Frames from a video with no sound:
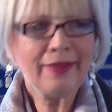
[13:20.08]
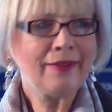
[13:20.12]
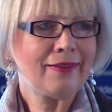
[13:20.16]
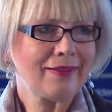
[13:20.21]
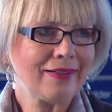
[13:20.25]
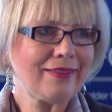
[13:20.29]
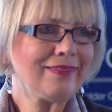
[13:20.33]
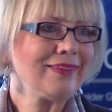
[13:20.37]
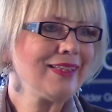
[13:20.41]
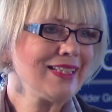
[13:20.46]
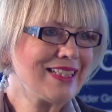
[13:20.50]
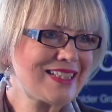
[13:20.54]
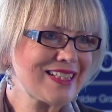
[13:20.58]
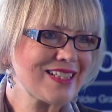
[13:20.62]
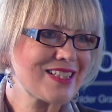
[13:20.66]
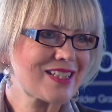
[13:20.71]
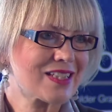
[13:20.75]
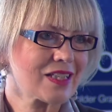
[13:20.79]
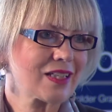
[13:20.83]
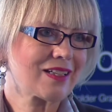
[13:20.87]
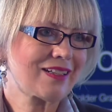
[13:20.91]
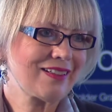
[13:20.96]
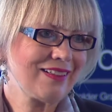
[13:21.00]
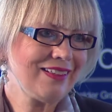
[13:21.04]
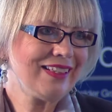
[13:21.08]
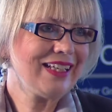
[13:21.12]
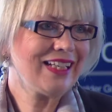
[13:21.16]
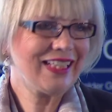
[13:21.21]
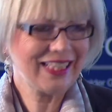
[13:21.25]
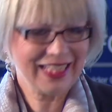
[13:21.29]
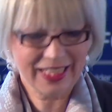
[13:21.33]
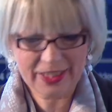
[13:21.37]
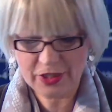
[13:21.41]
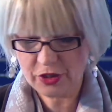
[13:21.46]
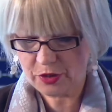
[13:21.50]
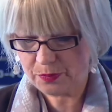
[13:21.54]
I think this
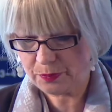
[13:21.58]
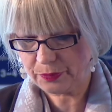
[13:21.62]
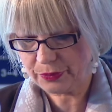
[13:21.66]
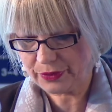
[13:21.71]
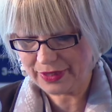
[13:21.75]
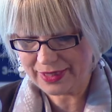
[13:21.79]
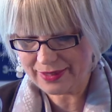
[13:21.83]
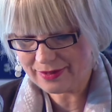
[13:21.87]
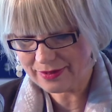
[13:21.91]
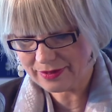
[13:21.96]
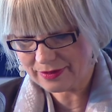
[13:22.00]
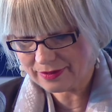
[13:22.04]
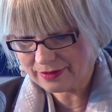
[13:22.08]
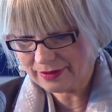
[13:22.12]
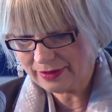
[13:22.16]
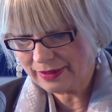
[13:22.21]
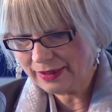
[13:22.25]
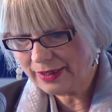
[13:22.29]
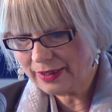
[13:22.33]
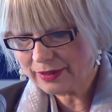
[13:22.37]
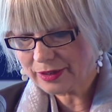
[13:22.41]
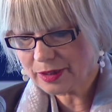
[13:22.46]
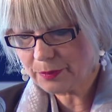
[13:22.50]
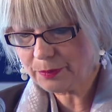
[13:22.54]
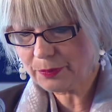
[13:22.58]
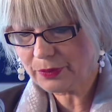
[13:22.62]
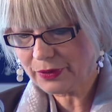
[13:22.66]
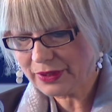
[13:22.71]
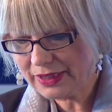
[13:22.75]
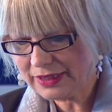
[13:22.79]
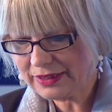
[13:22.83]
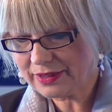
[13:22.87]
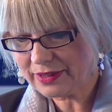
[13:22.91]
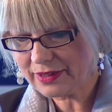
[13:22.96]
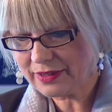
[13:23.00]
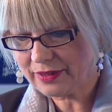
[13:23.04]
clearly expressed the
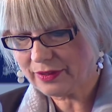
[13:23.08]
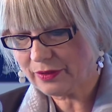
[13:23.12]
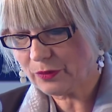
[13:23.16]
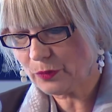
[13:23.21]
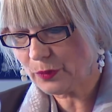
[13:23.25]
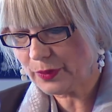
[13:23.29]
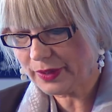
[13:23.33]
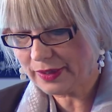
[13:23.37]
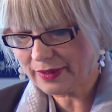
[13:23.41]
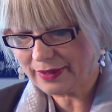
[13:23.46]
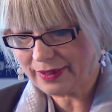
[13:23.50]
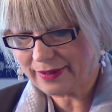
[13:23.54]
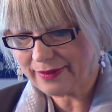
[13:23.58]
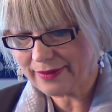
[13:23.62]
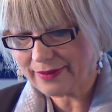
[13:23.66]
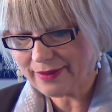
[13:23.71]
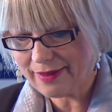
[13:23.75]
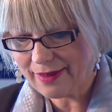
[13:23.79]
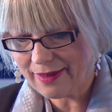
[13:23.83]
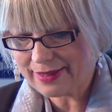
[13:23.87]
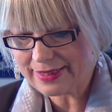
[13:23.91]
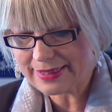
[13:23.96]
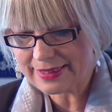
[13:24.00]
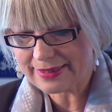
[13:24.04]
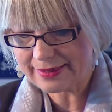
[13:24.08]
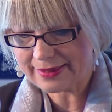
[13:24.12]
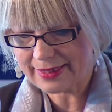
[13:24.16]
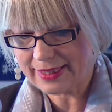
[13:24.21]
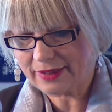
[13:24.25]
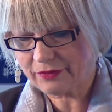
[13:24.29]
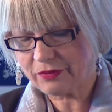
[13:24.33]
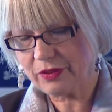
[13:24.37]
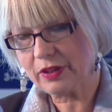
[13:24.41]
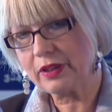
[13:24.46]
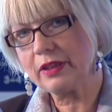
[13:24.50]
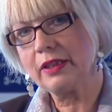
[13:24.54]
political will at the highest
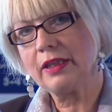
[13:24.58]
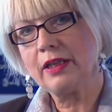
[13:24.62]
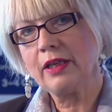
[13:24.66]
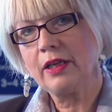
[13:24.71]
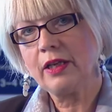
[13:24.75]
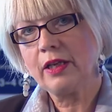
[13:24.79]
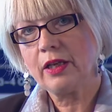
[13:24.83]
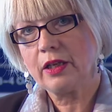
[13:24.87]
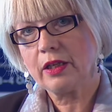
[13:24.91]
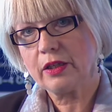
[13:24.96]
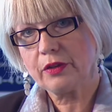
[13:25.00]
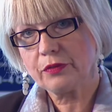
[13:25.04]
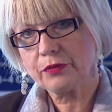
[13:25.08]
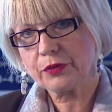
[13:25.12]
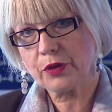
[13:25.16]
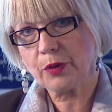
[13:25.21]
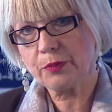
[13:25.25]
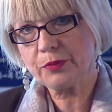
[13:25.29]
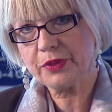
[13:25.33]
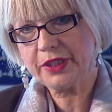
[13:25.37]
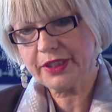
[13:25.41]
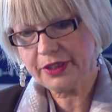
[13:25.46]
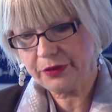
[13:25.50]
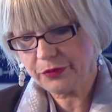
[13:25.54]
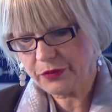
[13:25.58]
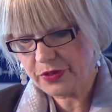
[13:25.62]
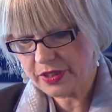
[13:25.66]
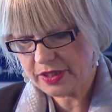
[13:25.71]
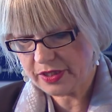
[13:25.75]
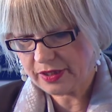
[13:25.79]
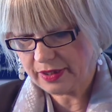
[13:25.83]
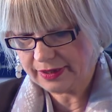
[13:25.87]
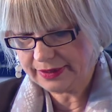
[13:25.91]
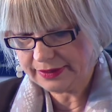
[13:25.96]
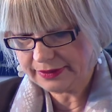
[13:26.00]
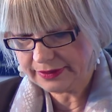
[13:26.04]
level from the EU
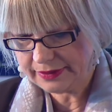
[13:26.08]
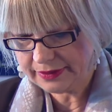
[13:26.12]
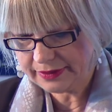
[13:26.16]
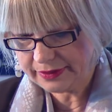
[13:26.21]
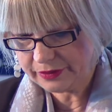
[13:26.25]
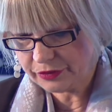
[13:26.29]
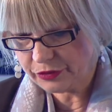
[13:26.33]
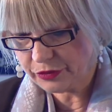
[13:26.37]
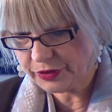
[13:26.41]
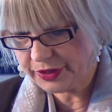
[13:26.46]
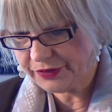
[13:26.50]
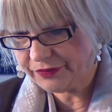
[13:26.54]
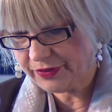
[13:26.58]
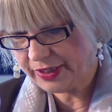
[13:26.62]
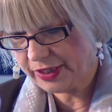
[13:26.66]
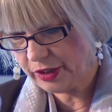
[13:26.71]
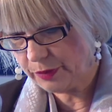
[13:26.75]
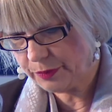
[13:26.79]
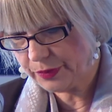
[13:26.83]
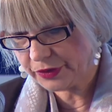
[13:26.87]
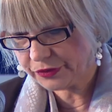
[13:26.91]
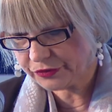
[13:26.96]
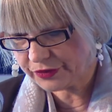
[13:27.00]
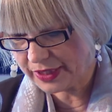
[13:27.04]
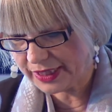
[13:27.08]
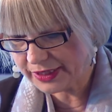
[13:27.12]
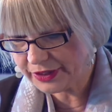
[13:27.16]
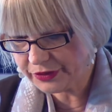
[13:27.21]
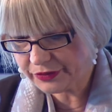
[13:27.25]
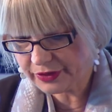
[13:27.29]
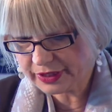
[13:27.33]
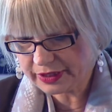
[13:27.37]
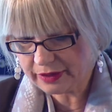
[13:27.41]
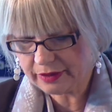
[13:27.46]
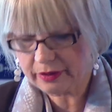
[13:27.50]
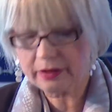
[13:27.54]
side to develop a
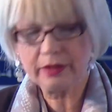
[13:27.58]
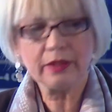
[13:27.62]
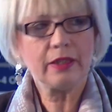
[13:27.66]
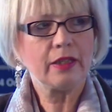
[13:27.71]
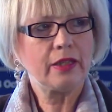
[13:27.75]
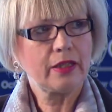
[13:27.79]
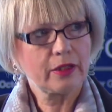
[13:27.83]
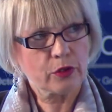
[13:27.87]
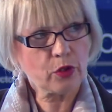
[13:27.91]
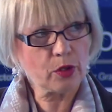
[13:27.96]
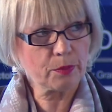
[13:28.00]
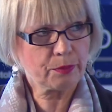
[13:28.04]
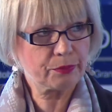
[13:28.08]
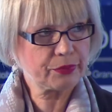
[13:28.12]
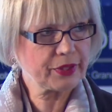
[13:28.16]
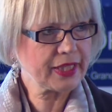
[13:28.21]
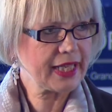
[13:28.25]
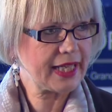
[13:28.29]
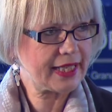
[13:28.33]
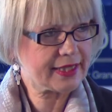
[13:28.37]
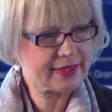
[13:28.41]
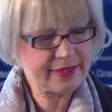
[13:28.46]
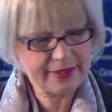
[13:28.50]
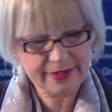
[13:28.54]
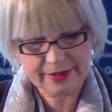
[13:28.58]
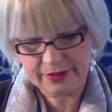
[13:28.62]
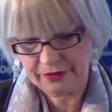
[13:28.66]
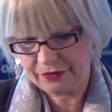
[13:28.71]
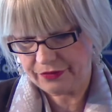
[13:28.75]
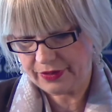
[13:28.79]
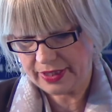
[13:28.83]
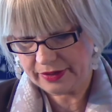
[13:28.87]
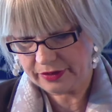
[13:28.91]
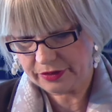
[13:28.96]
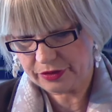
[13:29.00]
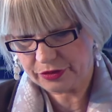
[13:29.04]
gradual, comprehensive
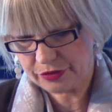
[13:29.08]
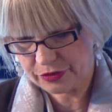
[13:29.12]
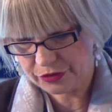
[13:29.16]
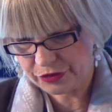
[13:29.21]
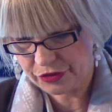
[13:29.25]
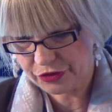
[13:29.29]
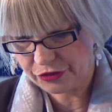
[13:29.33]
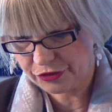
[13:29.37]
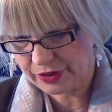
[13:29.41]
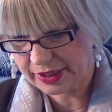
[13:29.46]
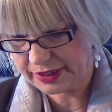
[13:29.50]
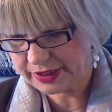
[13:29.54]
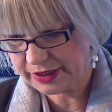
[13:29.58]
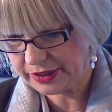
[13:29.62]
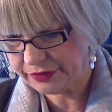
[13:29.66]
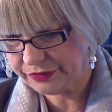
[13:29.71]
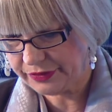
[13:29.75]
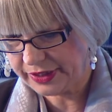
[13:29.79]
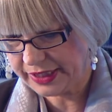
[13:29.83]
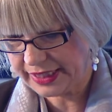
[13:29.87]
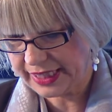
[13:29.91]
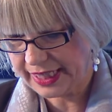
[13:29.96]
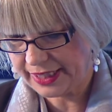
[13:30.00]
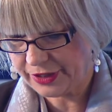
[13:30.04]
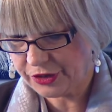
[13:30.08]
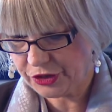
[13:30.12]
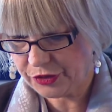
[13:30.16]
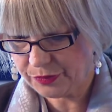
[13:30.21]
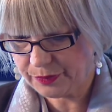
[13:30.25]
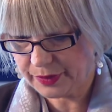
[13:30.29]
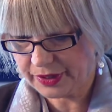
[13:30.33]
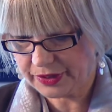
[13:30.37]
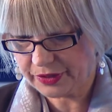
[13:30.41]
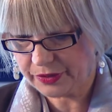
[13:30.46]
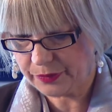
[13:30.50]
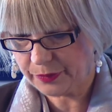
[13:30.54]
and constructive
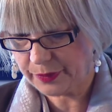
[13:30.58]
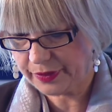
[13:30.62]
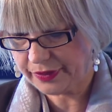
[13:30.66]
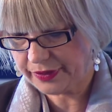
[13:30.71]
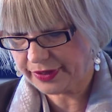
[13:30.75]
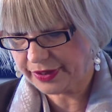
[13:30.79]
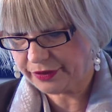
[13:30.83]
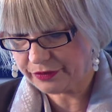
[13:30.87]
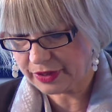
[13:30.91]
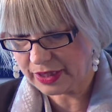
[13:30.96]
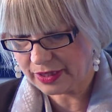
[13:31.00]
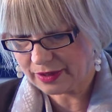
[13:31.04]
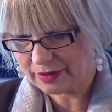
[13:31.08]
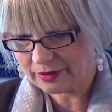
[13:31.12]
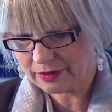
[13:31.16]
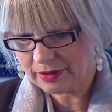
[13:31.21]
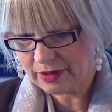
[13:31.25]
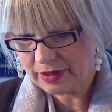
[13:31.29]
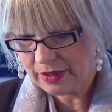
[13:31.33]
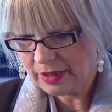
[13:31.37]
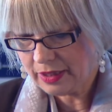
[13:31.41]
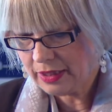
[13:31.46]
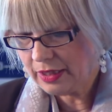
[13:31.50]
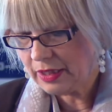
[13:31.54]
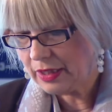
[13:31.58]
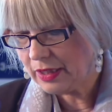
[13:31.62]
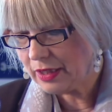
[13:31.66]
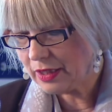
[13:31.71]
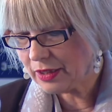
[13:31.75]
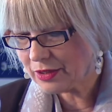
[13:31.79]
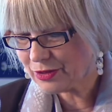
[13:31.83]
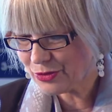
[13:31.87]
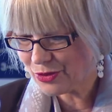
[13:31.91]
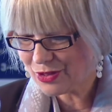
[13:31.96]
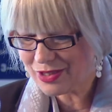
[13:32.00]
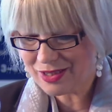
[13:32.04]
engagement with Iran
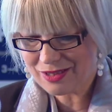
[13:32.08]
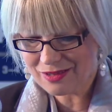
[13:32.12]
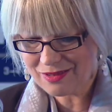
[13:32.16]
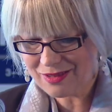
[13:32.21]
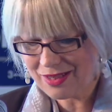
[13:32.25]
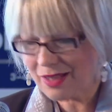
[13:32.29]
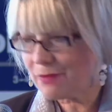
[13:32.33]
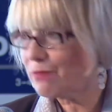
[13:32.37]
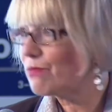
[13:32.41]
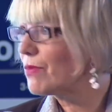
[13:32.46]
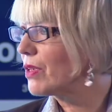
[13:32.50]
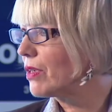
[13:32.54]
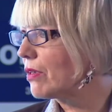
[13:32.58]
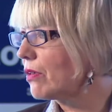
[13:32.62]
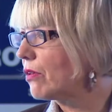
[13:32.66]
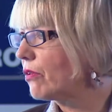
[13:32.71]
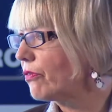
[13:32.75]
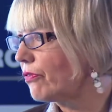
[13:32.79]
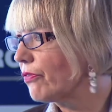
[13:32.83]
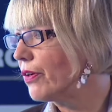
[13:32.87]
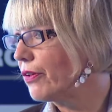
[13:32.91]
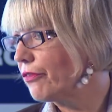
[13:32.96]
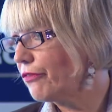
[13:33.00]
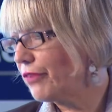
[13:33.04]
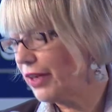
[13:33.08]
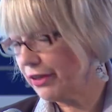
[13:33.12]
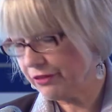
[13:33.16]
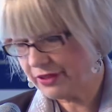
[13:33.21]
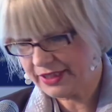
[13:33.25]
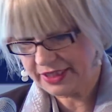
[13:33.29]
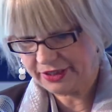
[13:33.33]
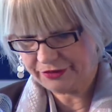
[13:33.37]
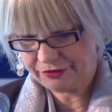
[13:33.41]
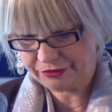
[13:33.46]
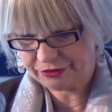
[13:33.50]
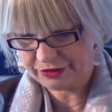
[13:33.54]
across a number of very
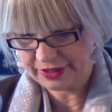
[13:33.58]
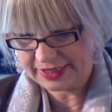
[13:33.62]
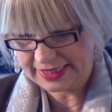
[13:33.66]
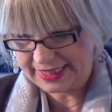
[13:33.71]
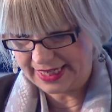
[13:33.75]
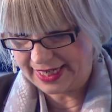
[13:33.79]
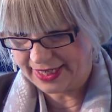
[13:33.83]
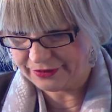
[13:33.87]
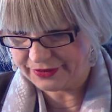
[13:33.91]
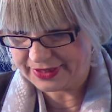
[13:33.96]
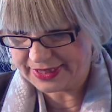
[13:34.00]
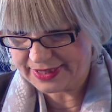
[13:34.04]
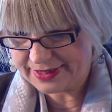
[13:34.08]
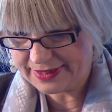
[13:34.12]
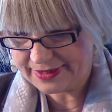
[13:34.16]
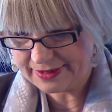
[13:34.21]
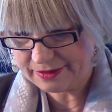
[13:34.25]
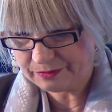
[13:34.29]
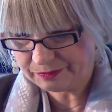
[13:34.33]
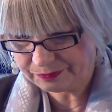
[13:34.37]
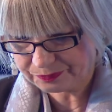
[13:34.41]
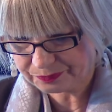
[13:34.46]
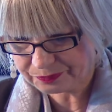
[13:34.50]
different areas.